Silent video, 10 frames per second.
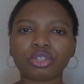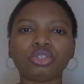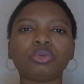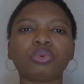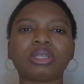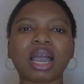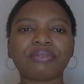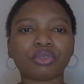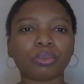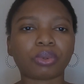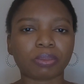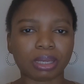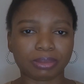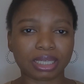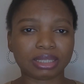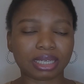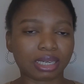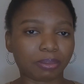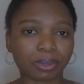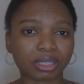you would have no problem getting
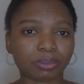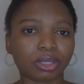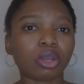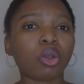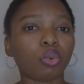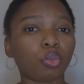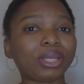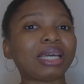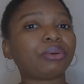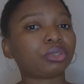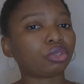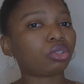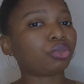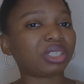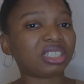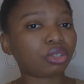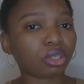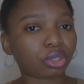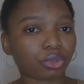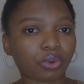an apartment without those
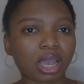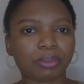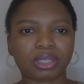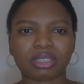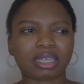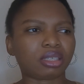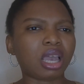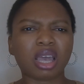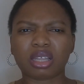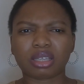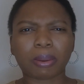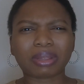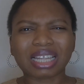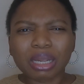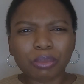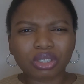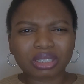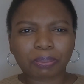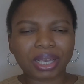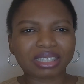ridiculous requirements like 3
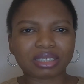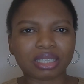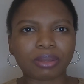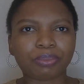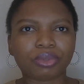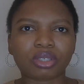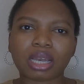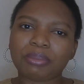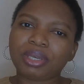months pay slip. I